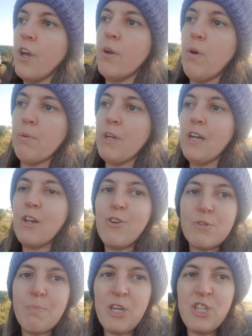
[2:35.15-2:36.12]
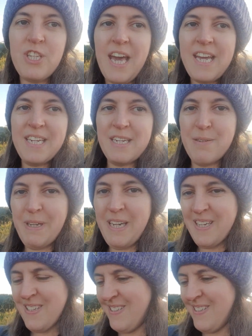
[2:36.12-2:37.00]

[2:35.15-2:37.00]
I'm going to lose my shade in a minute,